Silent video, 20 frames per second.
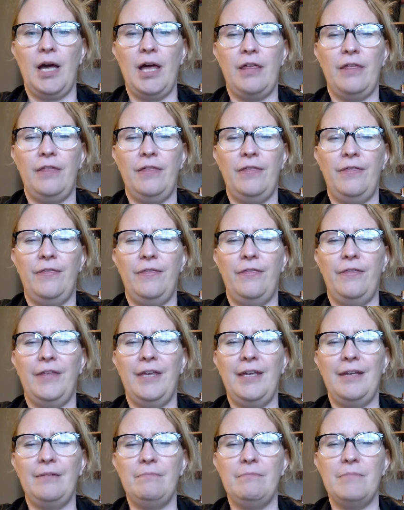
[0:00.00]
I
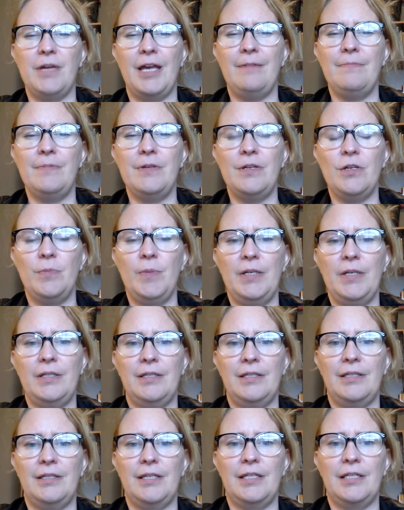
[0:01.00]
think maybe you meant
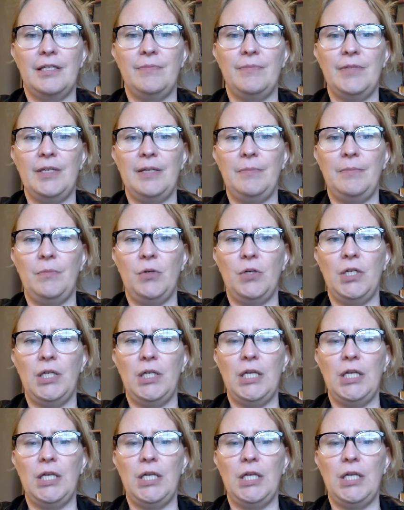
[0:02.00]
to say something more